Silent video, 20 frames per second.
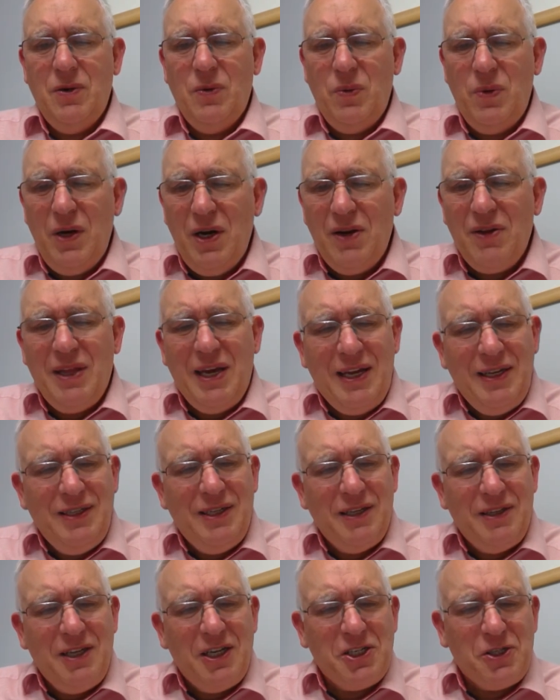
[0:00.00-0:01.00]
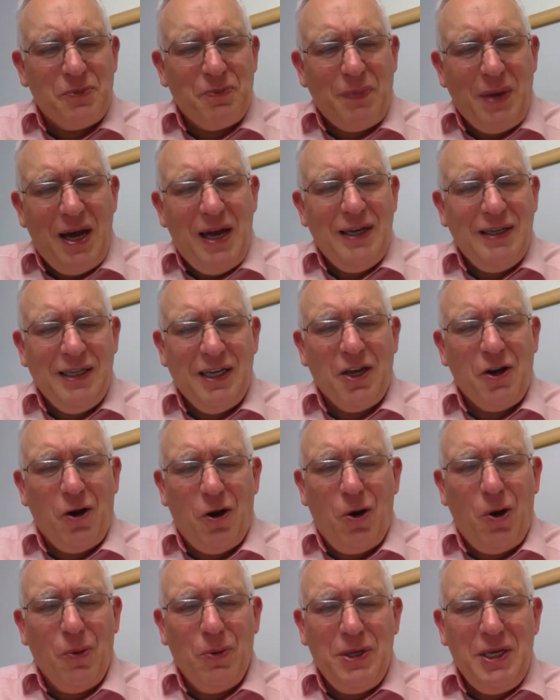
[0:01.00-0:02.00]
Where then did this man get
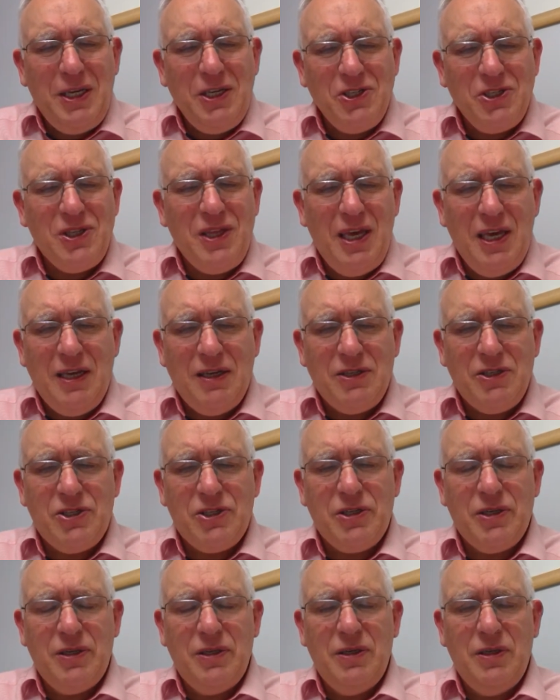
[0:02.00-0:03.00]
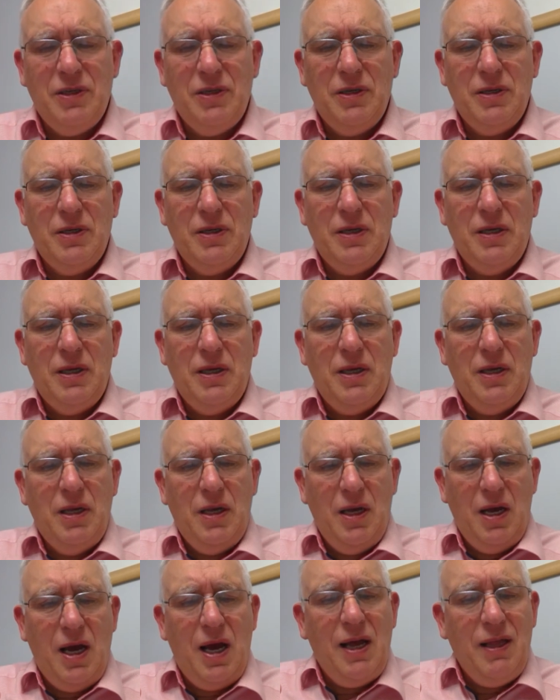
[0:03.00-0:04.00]
all these things?
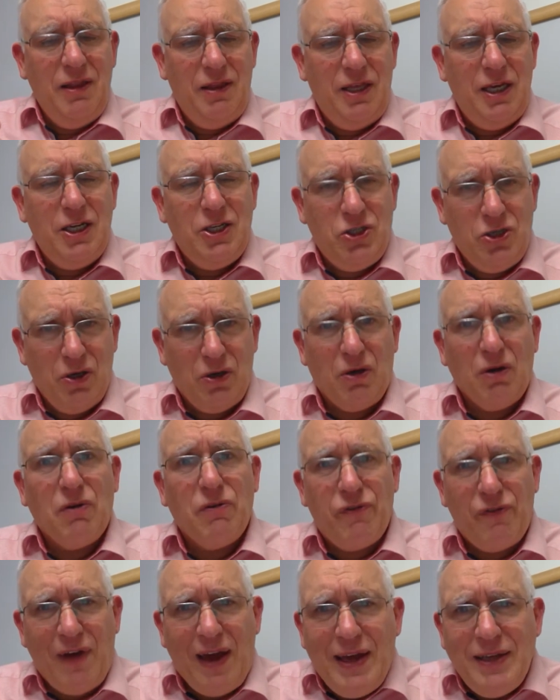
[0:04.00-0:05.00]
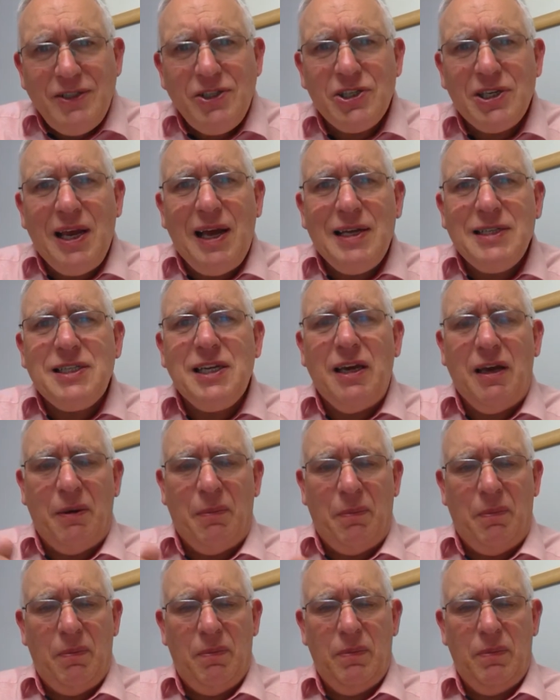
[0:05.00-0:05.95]
And they took offence at him.